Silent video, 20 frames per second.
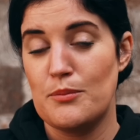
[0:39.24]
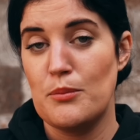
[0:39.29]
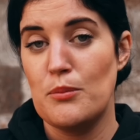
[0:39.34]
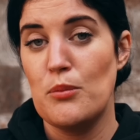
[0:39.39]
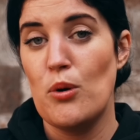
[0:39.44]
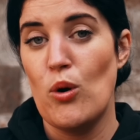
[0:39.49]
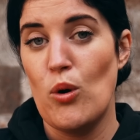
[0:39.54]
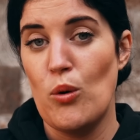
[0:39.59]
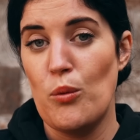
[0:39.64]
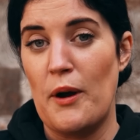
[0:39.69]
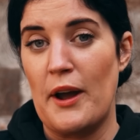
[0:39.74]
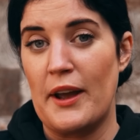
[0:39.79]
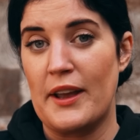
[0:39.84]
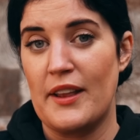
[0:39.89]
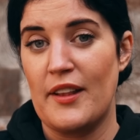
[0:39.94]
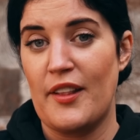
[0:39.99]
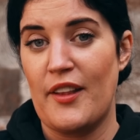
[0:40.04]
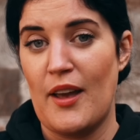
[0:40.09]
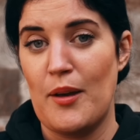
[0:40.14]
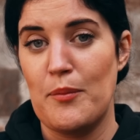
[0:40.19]
more work
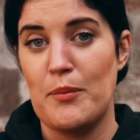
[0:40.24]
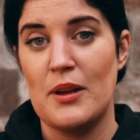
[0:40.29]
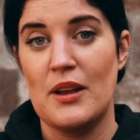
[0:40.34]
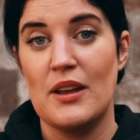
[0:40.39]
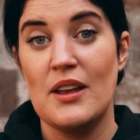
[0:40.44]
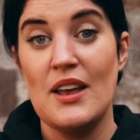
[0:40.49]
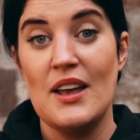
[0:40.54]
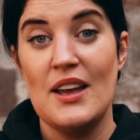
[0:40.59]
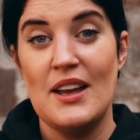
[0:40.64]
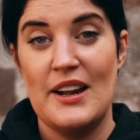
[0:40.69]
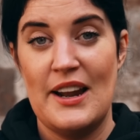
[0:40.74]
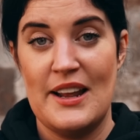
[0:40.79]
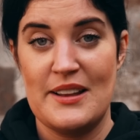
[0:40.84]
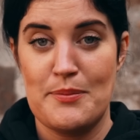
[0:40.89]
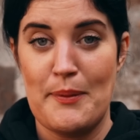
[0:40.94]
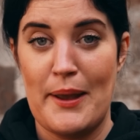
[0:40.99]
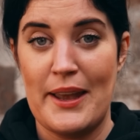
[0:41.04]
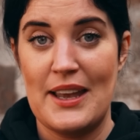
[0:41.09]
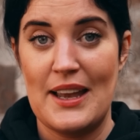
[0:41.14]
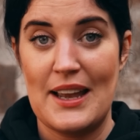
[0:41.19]
in there, but let's
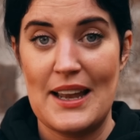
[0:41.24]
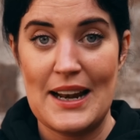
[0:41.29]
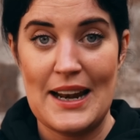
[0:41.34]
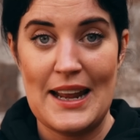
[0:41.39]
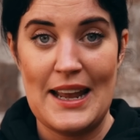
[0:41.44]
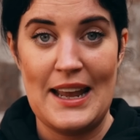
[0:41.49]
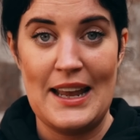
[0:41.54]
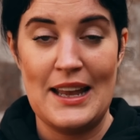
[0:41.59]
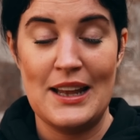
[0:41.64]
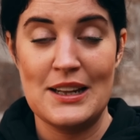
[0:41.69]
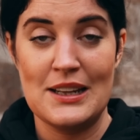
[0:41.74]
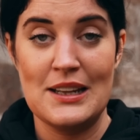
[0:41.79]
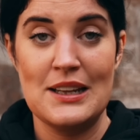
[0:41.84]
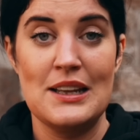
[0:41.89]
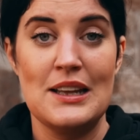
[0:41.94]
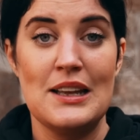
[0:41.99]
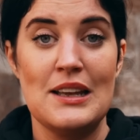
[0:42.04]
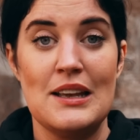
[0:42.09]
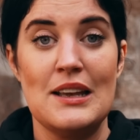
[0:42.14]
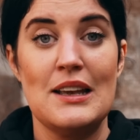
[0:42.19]
make it clean
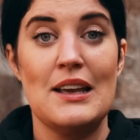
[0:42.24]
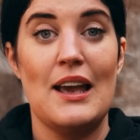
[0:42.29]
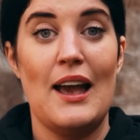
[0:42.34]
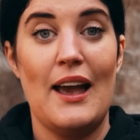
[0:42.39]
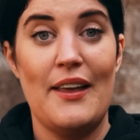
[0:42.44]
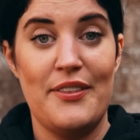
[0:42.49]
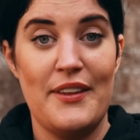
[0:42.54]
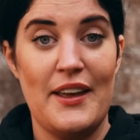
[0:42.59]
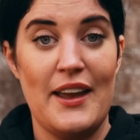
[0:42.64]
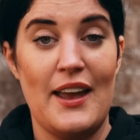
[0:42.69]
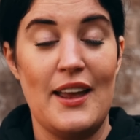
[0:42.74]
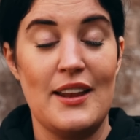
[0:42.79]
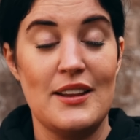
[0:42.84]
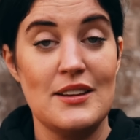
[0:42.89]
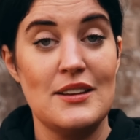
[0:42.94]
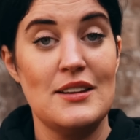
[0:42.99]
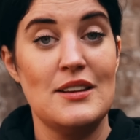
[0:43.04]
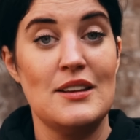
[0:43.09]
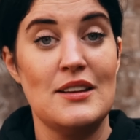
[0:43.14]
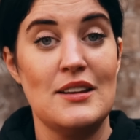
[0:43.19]
and
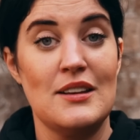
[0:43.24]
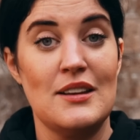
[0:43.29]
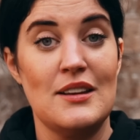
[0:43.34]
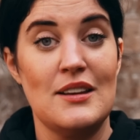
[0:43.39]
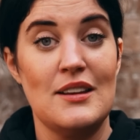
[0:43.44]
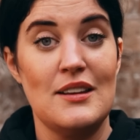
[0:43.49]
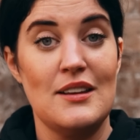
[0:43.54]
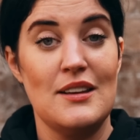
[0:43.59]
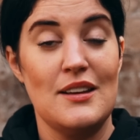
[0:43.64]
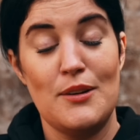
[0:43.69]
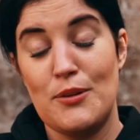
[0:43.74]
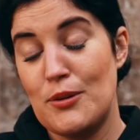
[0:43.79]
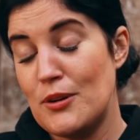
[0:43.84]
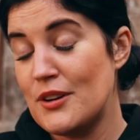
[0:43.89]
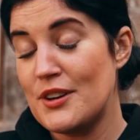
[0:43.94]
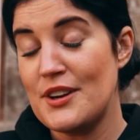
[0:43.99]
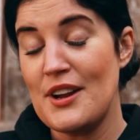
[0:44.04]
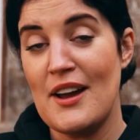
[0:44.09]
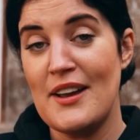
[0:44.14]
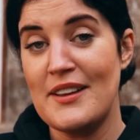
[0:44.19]
then it will look
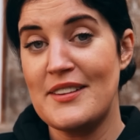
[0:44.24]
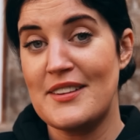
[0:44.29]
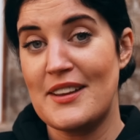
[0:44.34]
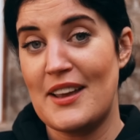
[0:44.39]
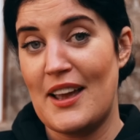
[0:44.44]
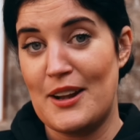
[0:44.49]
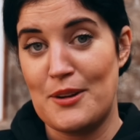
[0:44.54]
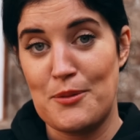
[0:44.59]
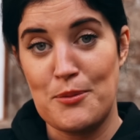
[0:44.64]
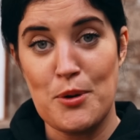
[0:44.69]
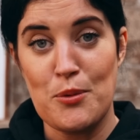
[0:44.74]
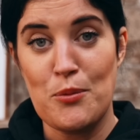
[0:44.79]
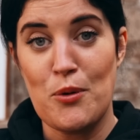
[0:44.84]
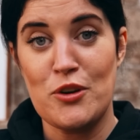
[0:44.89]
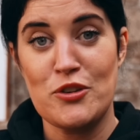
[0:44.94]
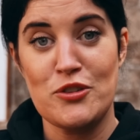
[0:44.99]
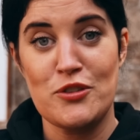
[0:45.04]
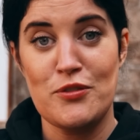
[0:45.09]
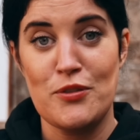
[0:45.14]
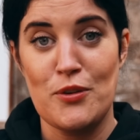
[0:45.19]
nice again, and we'll
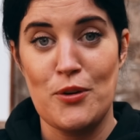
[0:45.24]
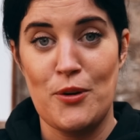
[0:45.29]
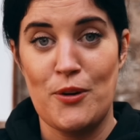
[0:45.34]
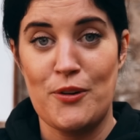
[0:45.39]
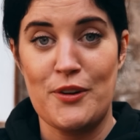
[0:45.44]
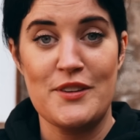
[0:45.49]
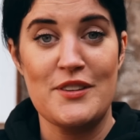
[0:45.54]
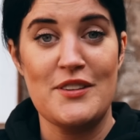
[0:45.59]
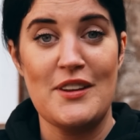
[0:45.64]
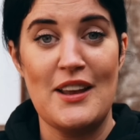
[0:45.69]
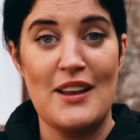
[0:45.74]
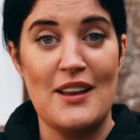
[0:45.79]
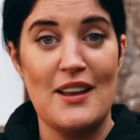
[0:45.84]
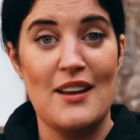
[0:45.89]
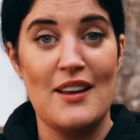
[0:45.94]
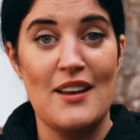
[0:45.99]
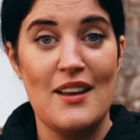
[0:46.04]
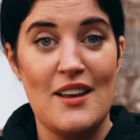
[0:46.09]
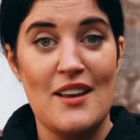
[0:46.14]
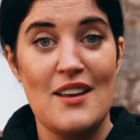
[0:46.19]
wash the floor and see
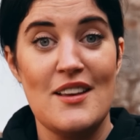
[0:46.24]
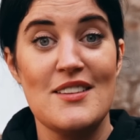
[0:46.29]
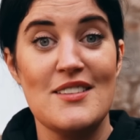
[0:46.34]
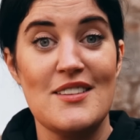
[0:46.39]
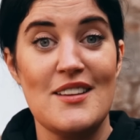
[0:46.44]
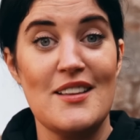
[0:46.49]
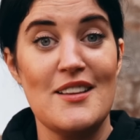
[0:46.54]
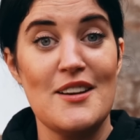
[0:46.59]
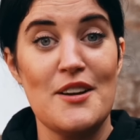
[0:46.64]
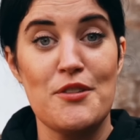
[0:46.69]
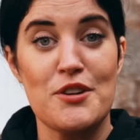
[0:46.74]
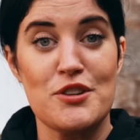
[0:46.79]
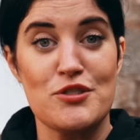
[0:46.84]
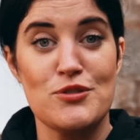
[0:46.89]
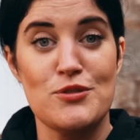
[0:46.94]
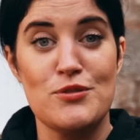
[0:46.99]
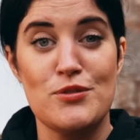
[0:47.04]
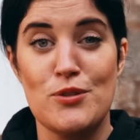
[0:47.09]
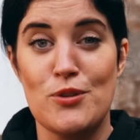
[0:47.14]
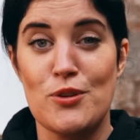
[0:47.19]
the
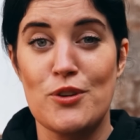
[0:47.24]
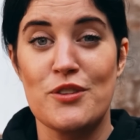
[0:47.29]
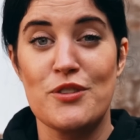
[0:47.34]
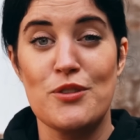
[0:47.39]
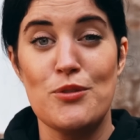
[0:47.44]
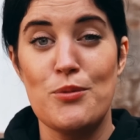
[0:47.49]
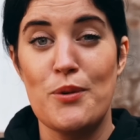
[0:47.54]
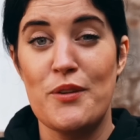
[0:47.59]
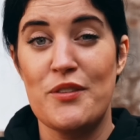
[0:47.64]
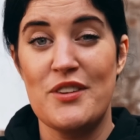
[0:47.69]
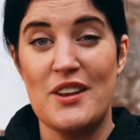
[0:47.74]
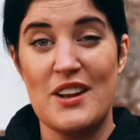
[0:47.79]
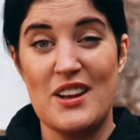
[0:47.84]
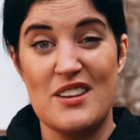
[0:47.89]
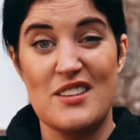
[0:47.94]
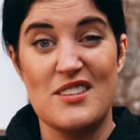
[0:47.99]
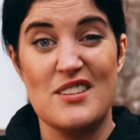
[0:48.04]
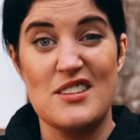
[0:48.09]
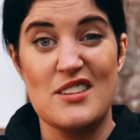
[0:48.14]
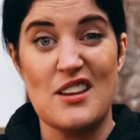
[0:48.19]
original floor, because all we've seen
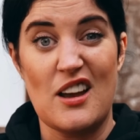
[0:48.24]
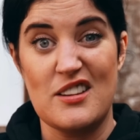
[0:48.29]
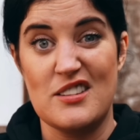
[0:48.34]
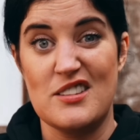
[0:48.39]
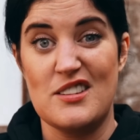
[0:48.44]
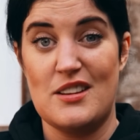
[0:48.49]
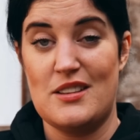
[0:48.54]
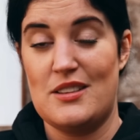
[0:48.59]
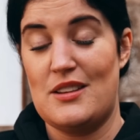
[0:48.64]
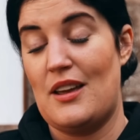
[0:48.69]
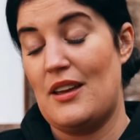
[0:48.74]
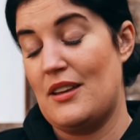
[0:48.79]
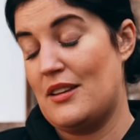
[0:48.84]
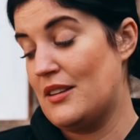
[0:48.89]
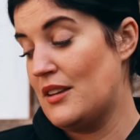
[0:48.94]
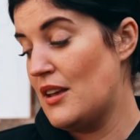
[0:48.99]
is the dust in there.